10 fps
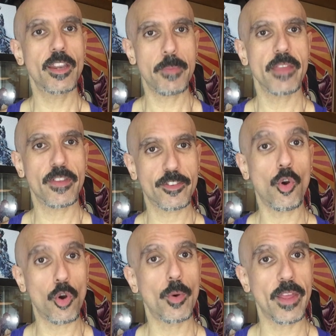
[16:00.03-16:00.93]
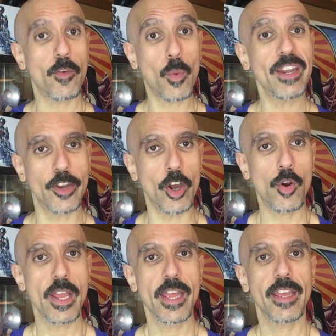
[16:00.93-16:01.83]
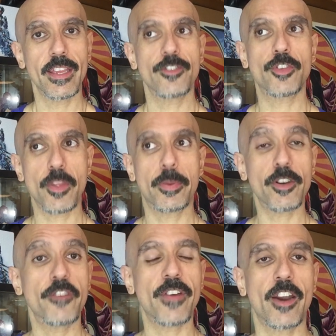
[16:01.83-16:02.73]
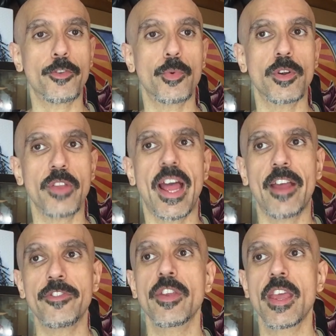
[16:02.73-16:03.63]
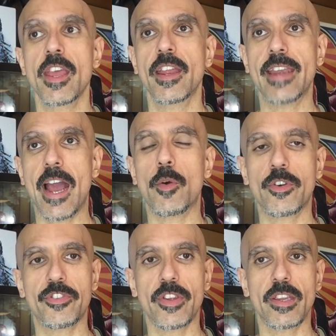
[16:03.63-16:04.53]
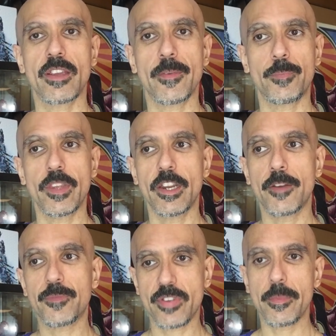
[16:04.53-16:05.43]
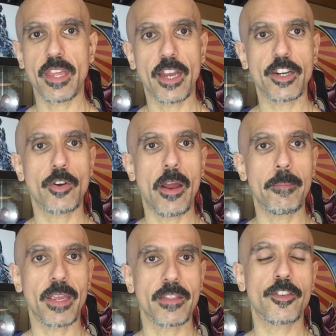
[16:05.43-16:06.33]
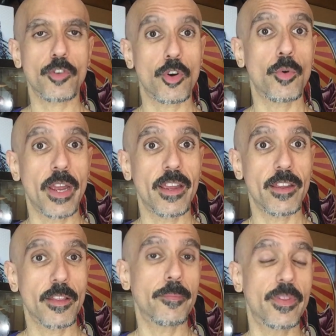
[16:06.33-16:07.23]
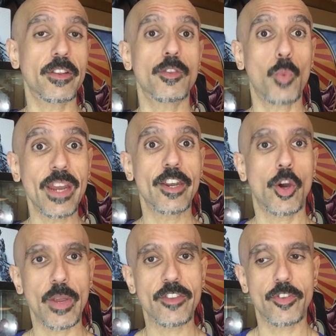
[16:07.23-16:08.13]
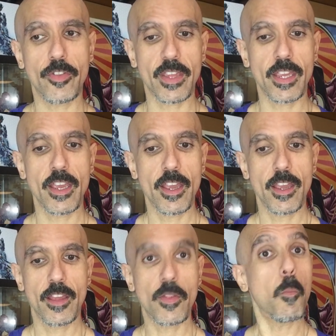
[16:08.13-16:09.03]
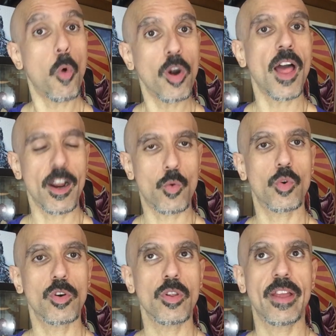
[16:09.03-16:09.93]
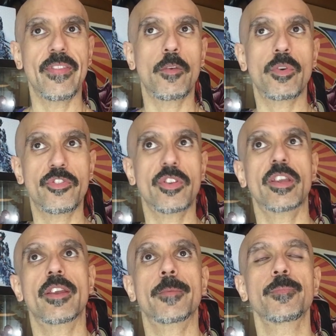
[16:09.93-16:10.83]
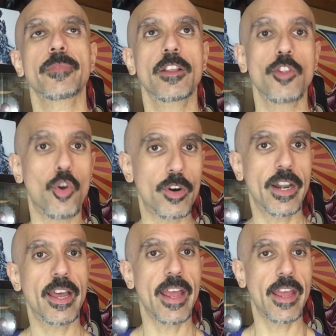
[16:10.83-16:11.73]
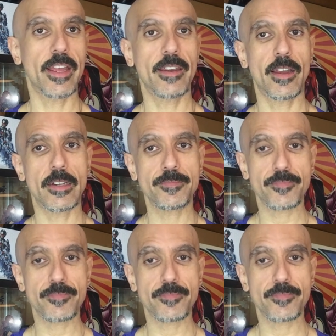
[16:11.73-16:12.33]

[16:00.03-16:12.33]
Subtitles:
going to be the doorway, the window into the Purifier's world, as now we're seeing, you know, some of the underground being the doorway, the window into the Morlock world. And then we're seeing Lorna and